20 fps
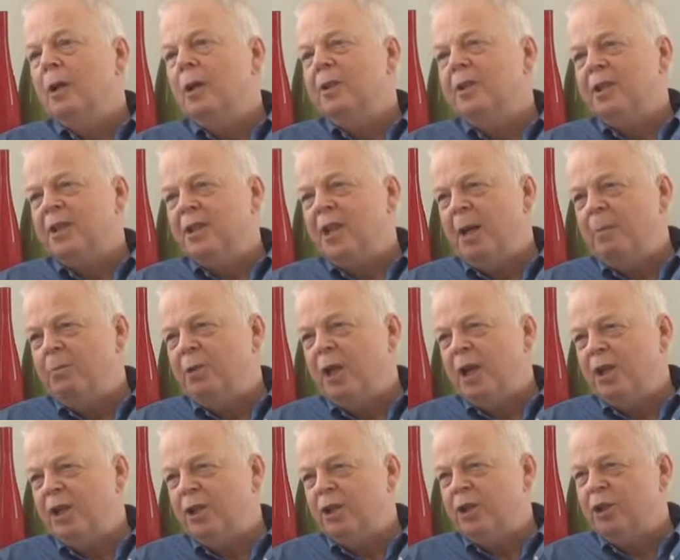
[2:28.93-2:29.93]
is the
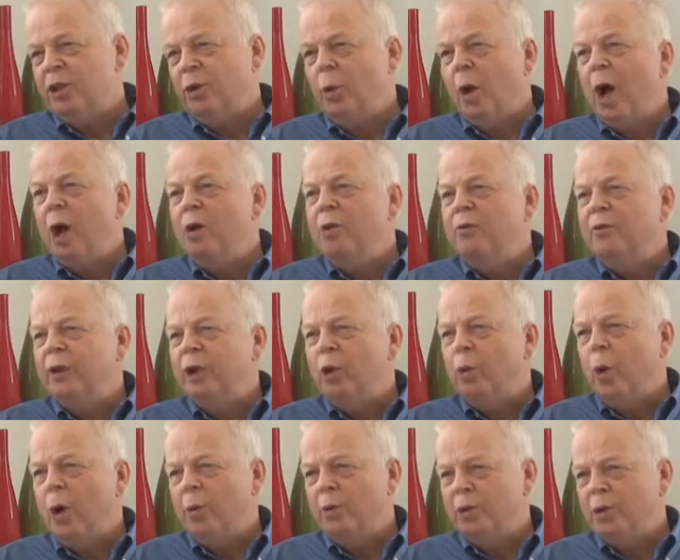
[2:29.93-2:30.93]
temptation to
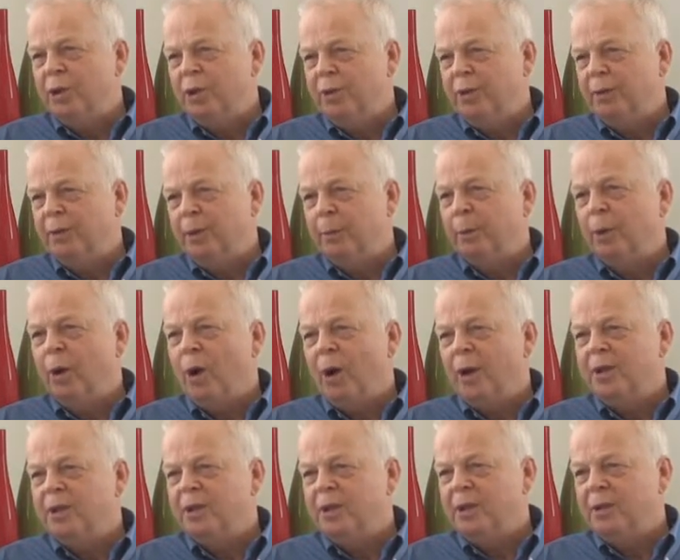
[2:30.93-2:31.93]
overquote the
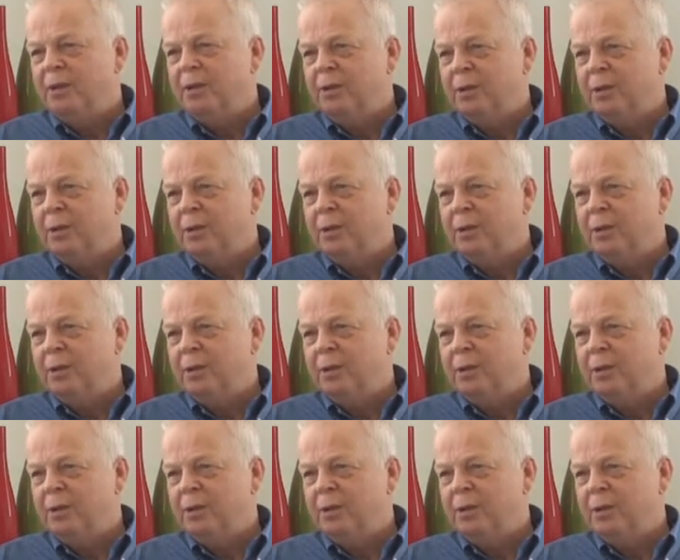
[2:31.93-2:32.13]
price,